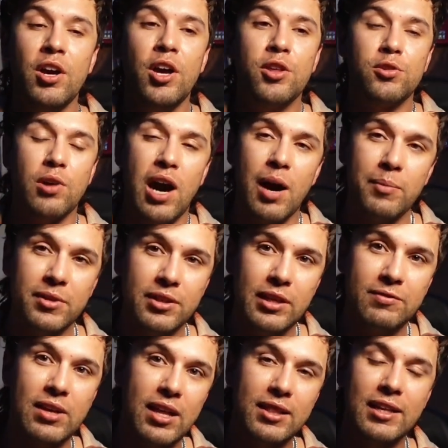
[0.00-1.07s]
So I'm gonna leave
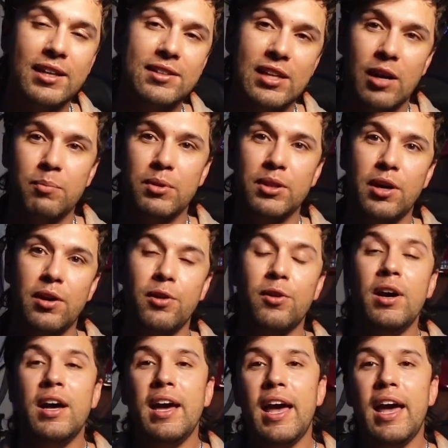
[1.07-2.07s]
that link down below.